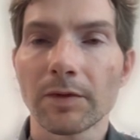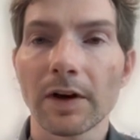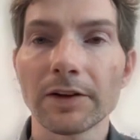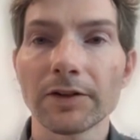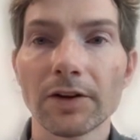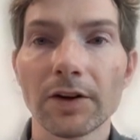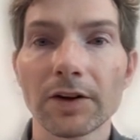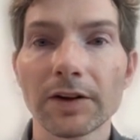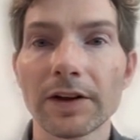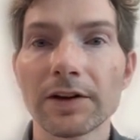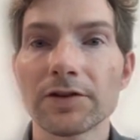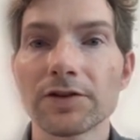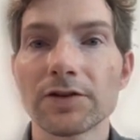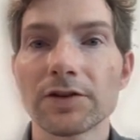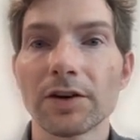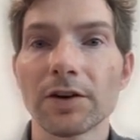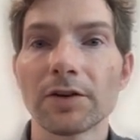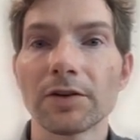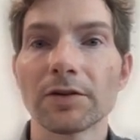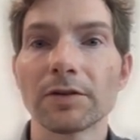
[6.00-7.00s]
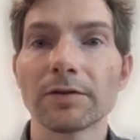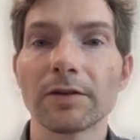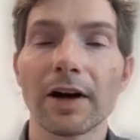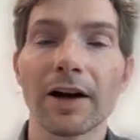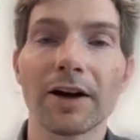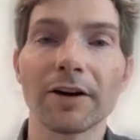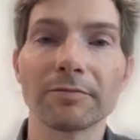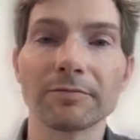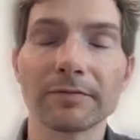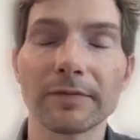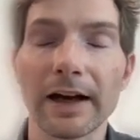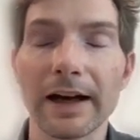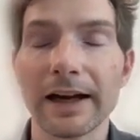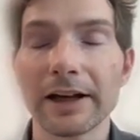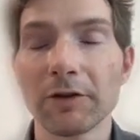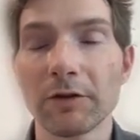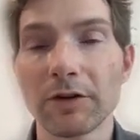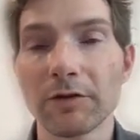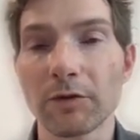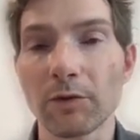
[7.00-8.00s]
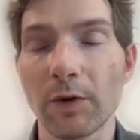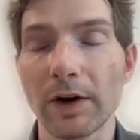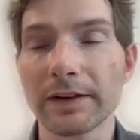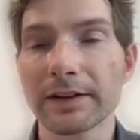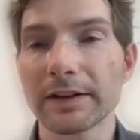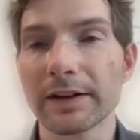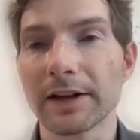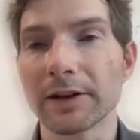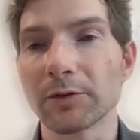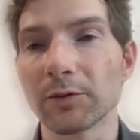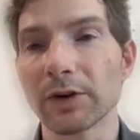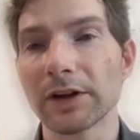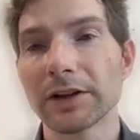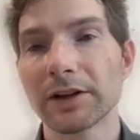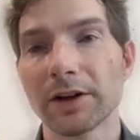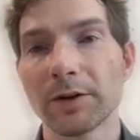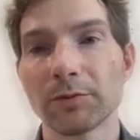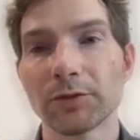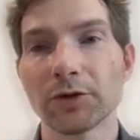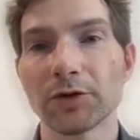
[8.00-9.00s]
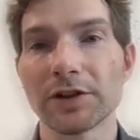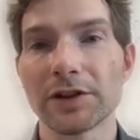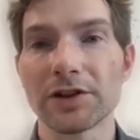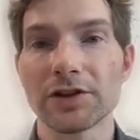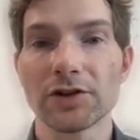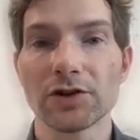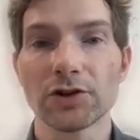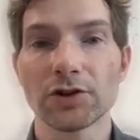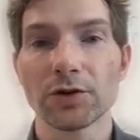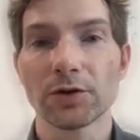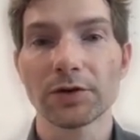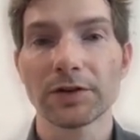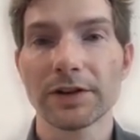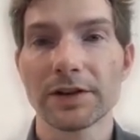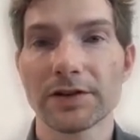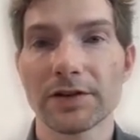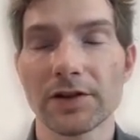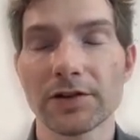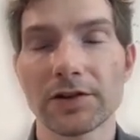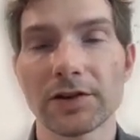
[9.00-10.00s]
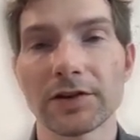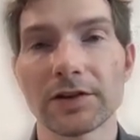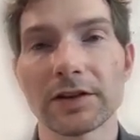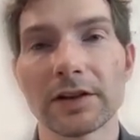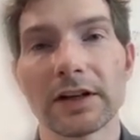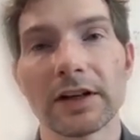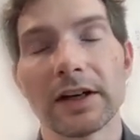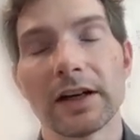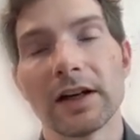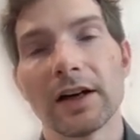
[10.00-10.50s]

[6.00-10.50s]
Right, okay, so hello everyone, and welcome to this short discussion